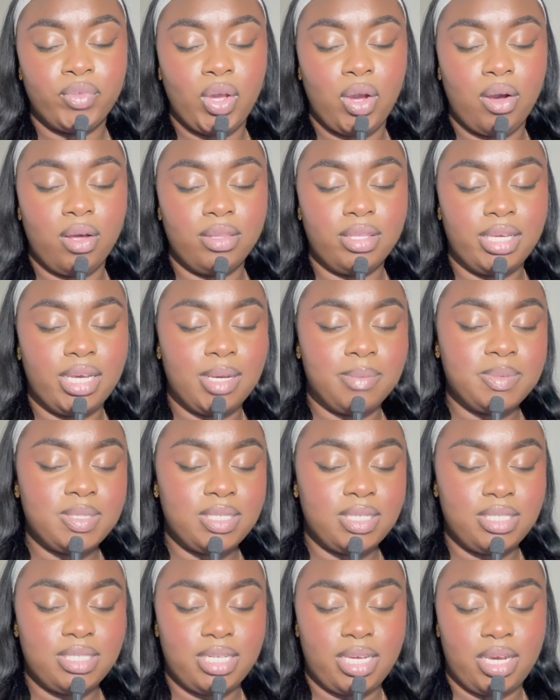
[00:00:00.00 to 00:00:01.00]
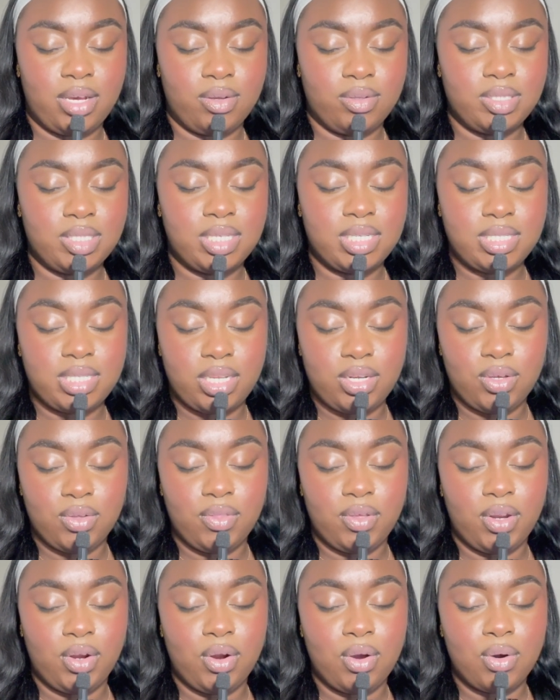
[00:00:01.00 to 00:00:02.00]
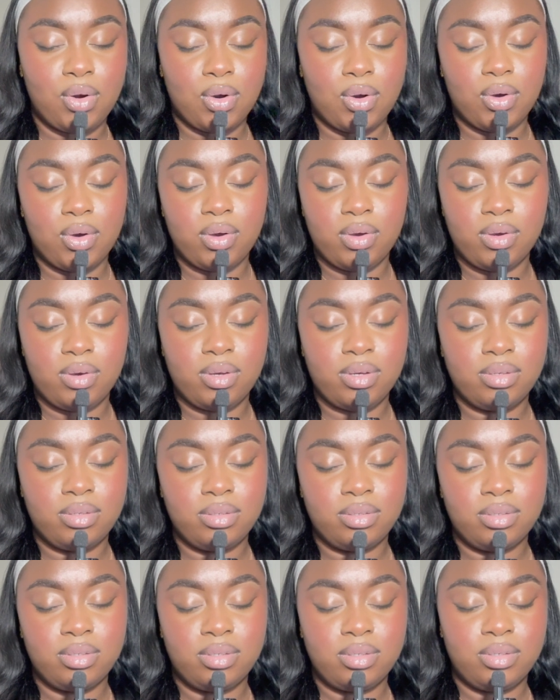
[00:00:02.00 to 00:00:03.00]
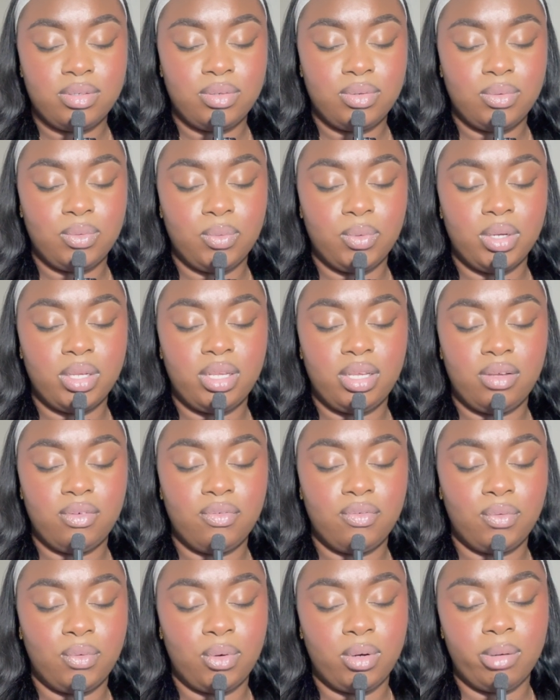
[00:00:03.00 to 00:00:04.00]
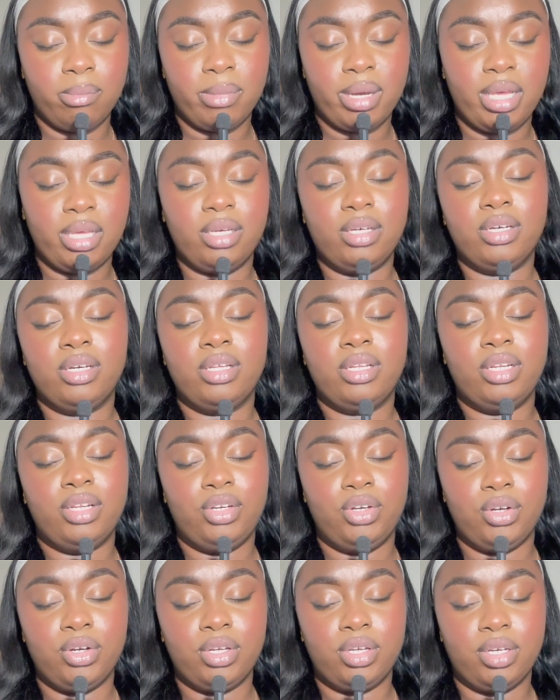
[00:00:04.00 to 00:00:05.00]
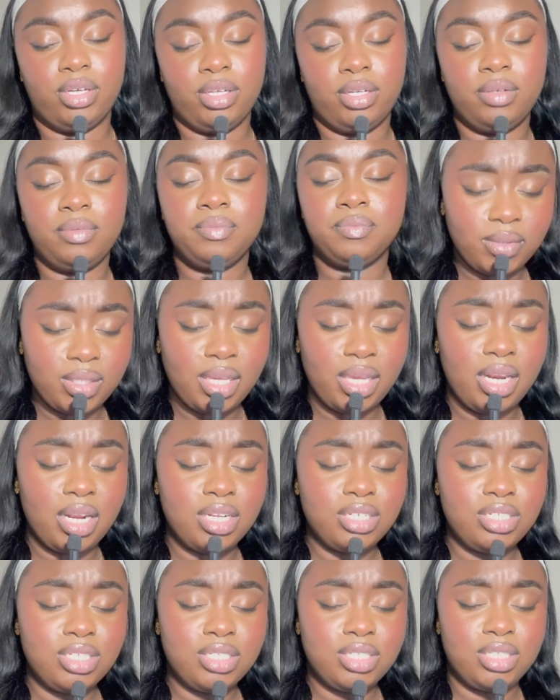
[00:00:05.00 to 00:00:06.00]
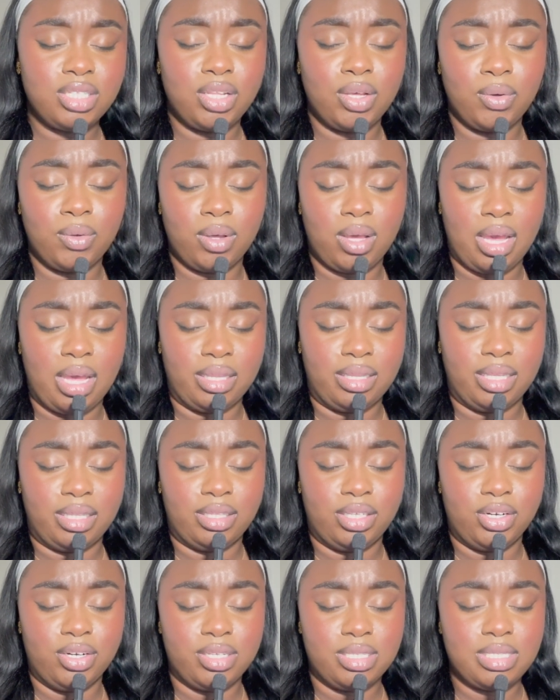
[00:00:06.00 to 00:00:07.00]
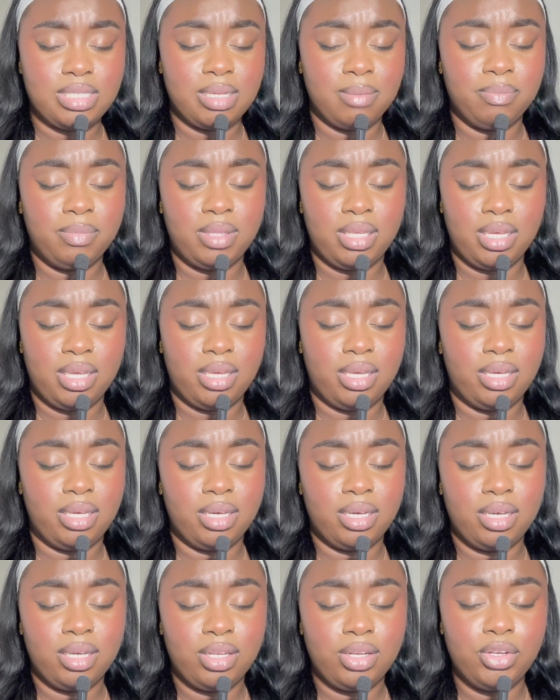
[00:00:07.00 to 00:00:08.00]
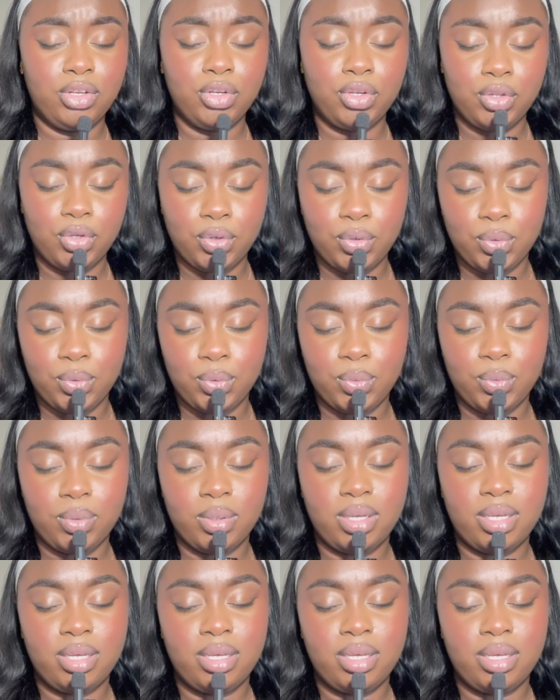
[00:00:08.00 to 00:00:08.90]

all the ups and downs because I know they are all working for my good and your good. And I just know, God, that there is something new